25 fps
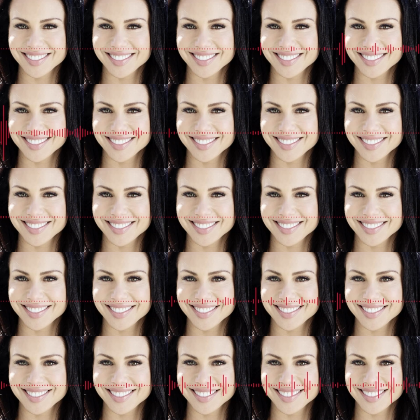So
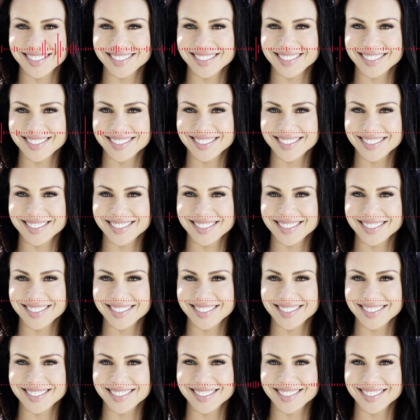a lot of
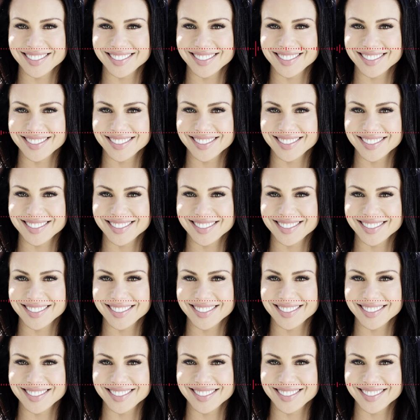you'll
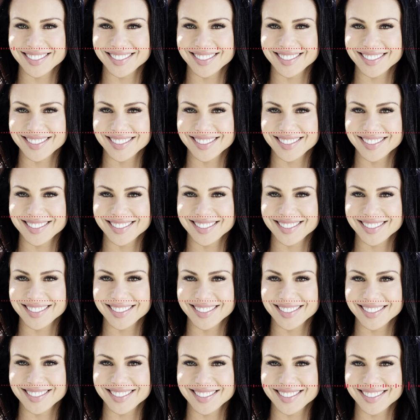see in,
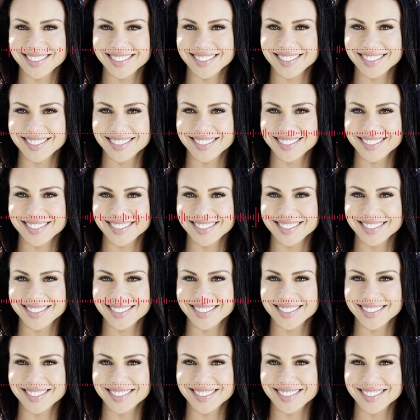you know, I take care of a lot of
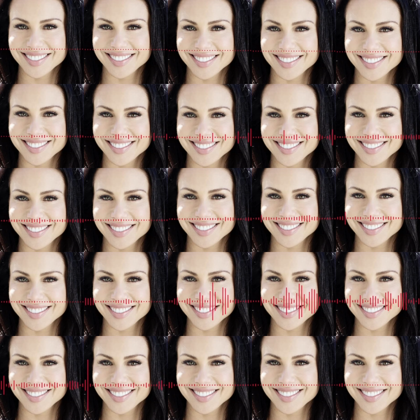athletes and a
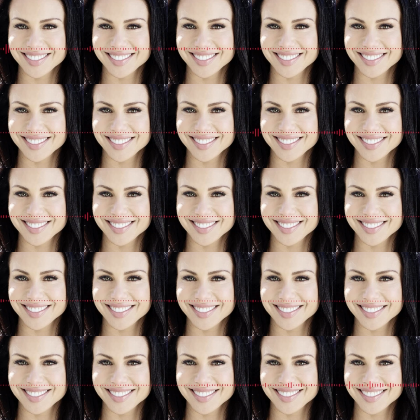lot of them feel that they
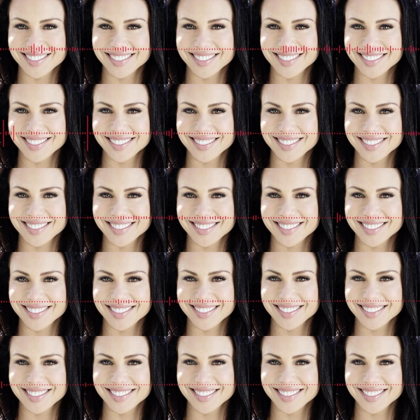need to have a higher
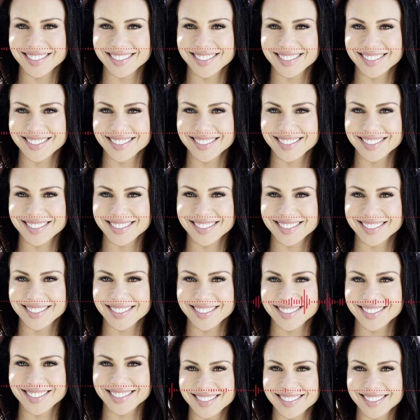carbohydrate intake mm-hmm.
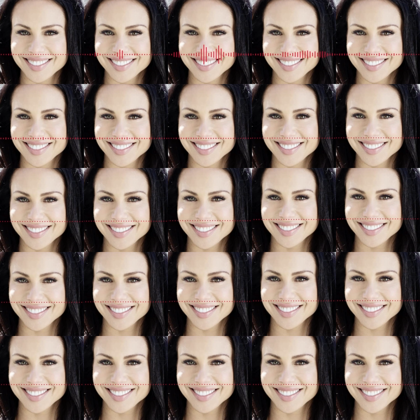performance.
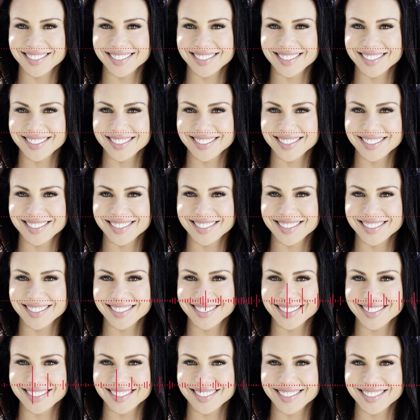
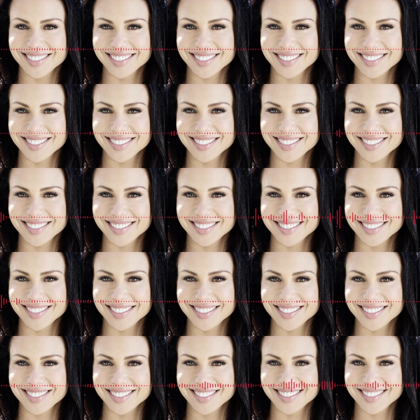It
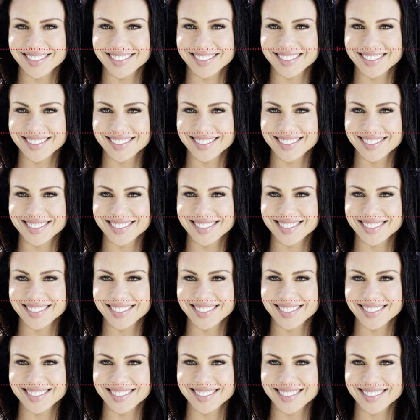depends on the athlete
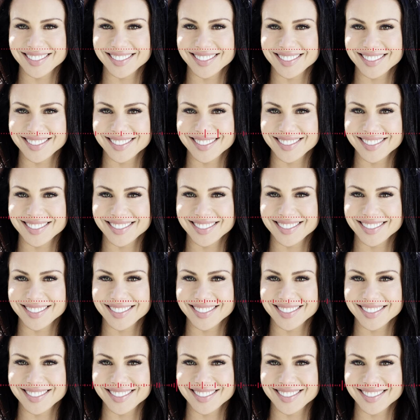and it
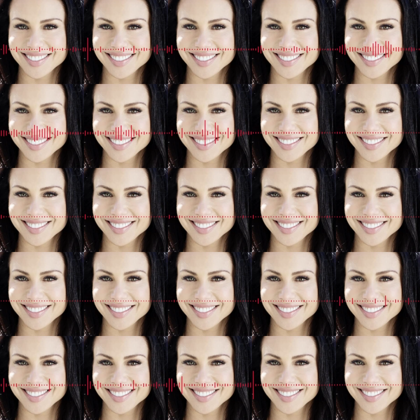depends on their volume.
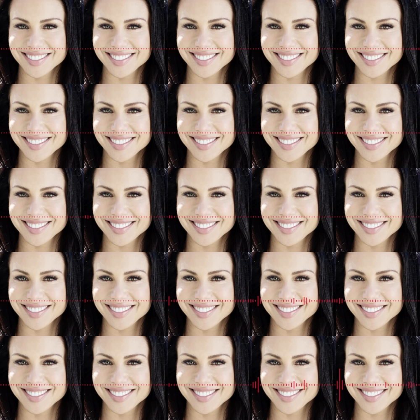You know, like the
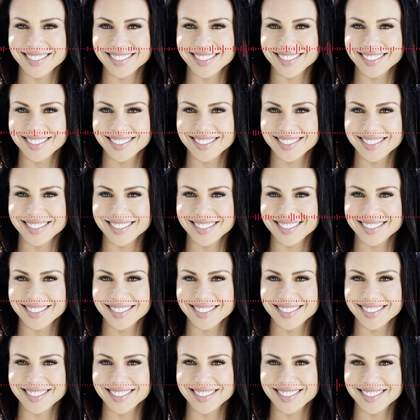SEALs going out on
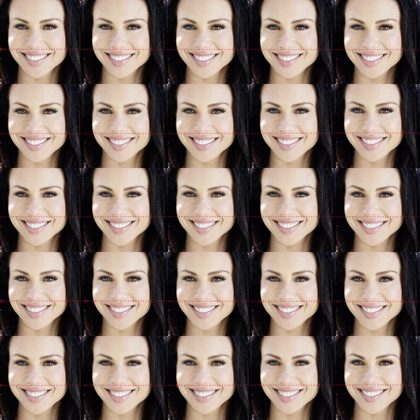deployments,
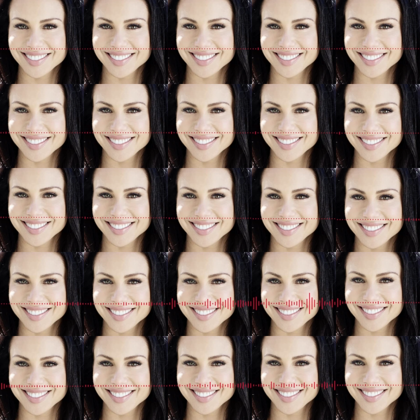they do need
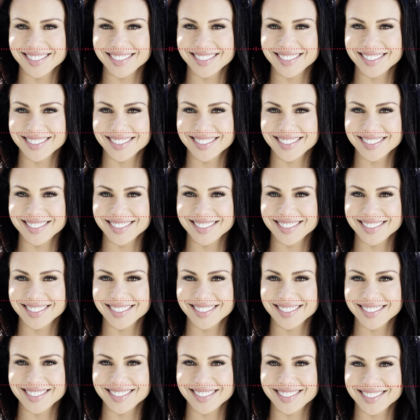carbohydrates because
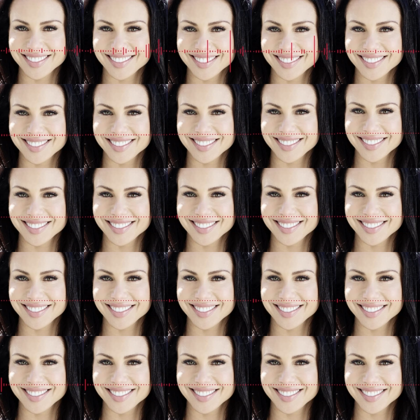just the amount of
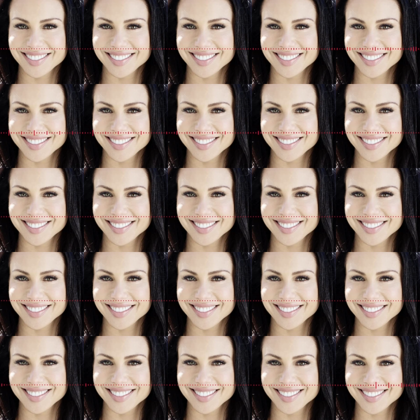weight that they're carrying.
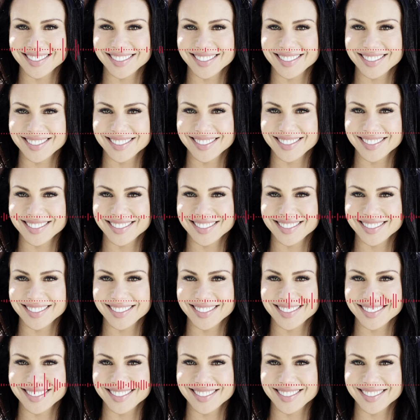You're talking about
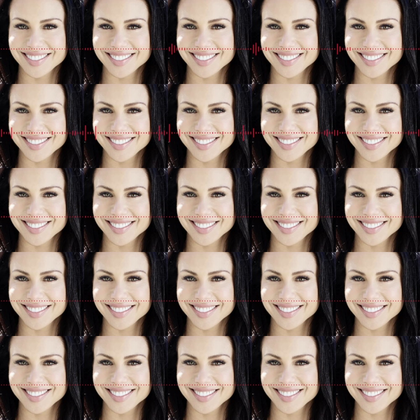ops that are,